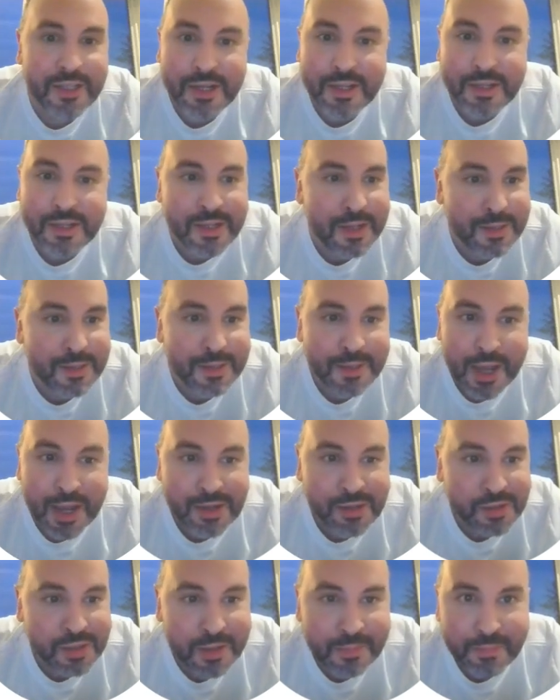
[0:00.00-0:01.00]
it's
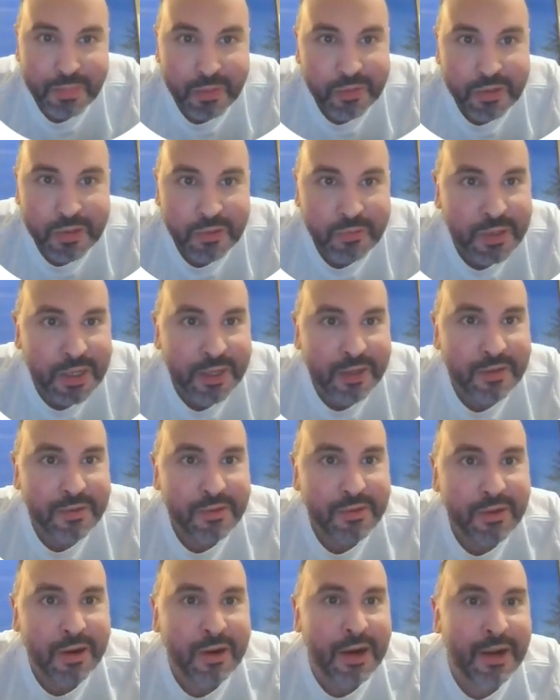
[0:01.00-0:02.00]
that simple to read.
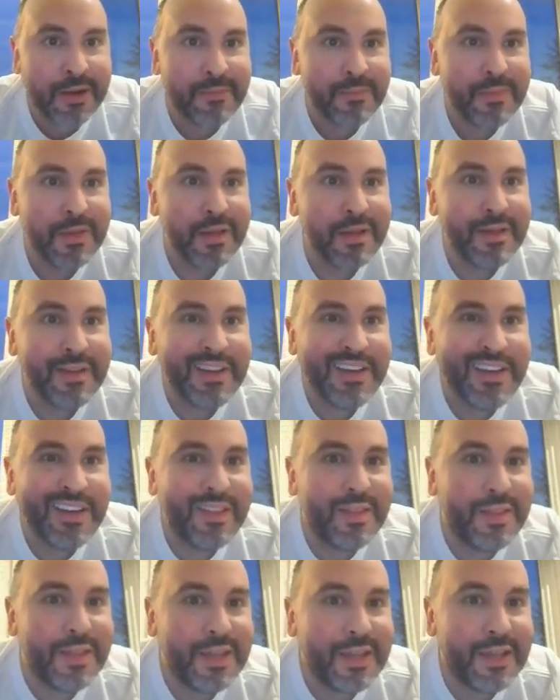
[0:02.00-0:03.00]
All right.
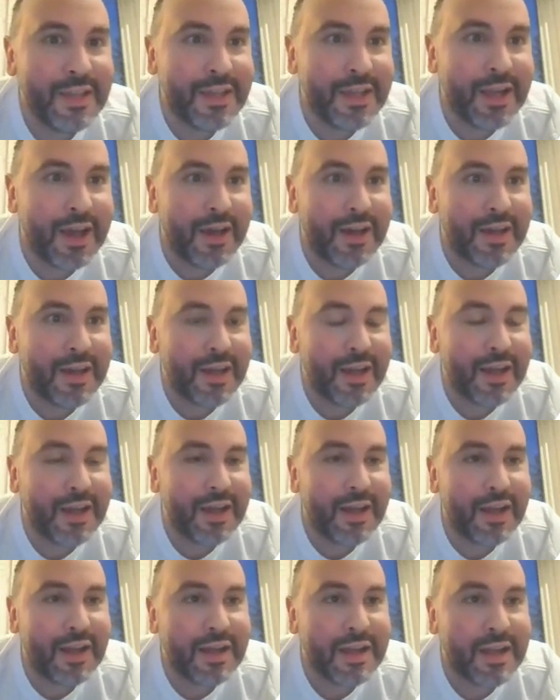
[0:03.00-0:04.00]
The
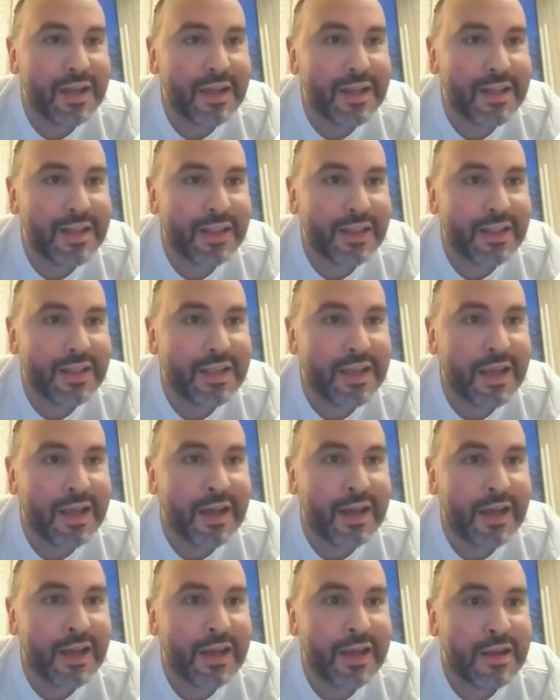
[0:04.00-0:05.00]

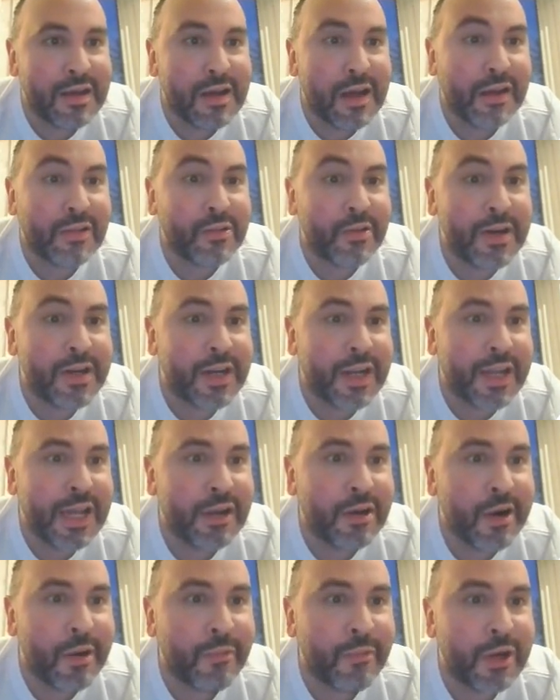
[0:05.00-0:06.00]
other
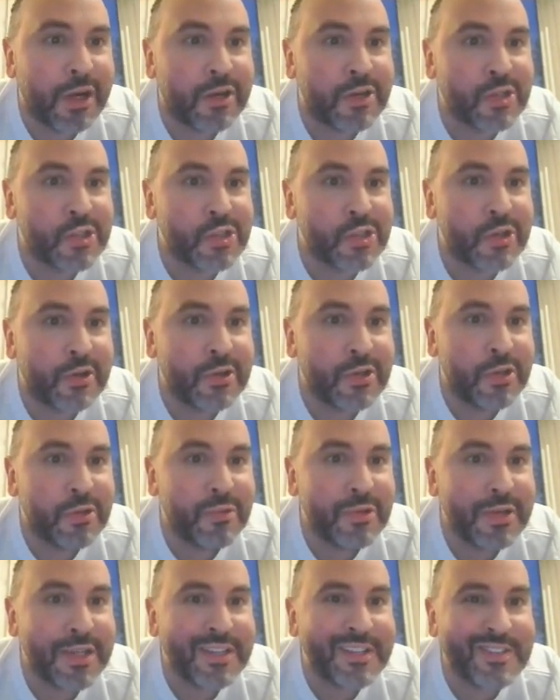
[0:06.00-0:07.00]
indicator I wanted to show
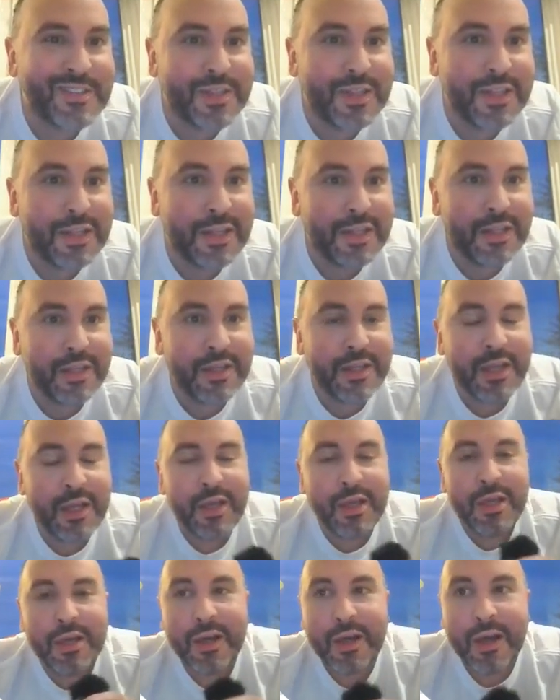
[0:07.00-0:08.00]
you is the
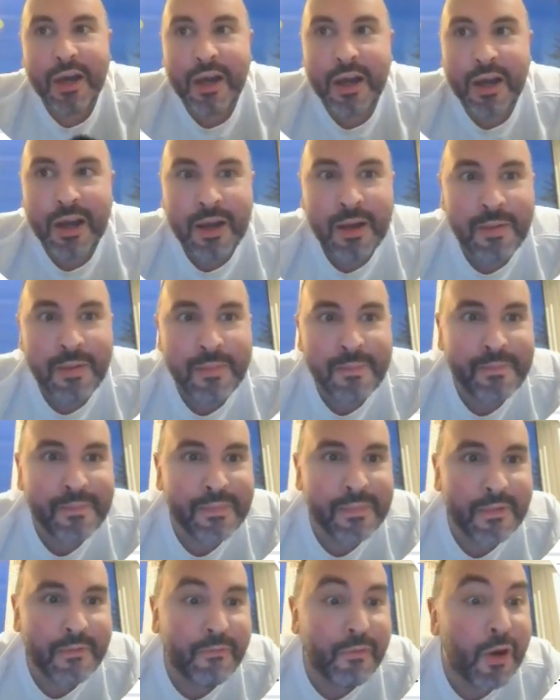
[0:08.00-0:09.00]

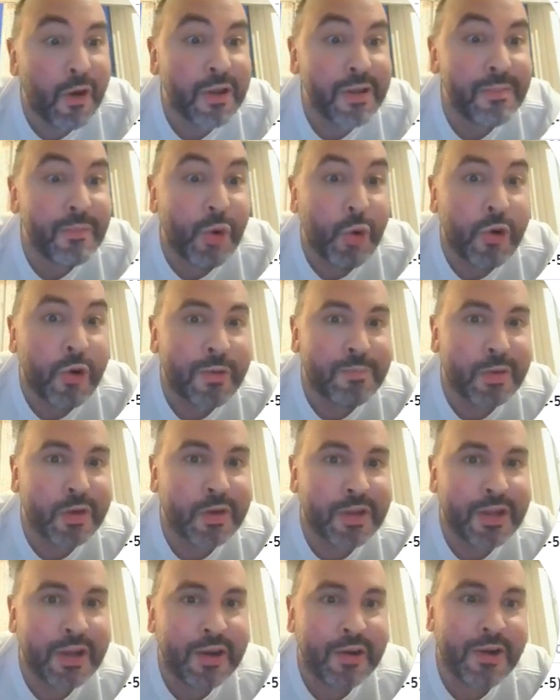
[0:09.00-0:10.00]
volume order
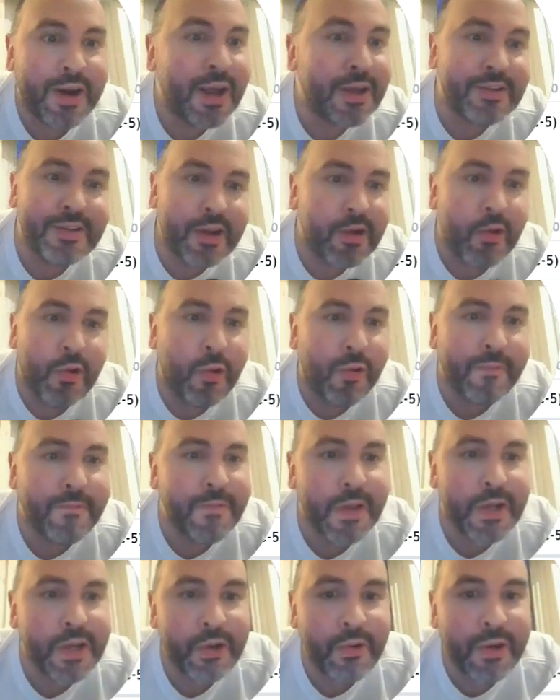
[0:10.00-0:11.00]
book here, and I did a whole
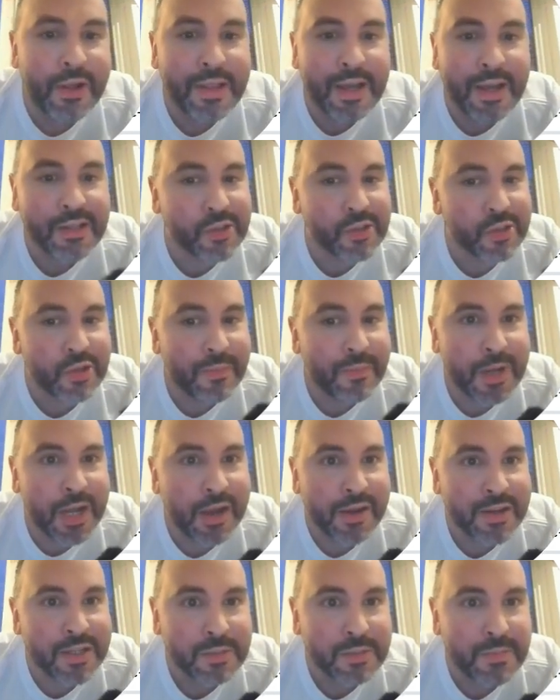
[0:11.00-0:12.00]
video on that, so I'm
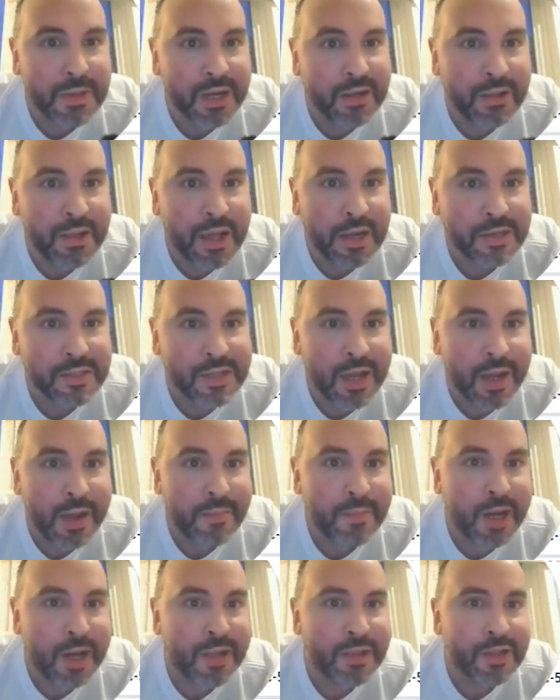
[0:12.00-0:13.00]
not going to spend a lot of
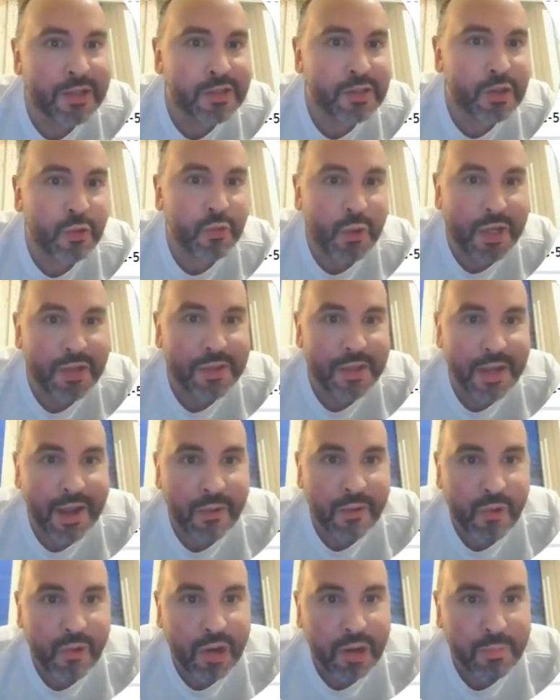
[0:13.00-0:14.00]
time on this. The one thing
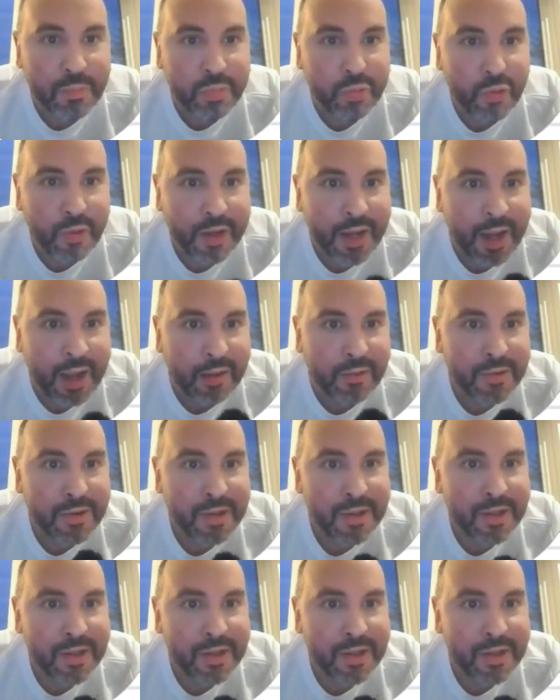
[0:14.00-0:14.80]
I want to point out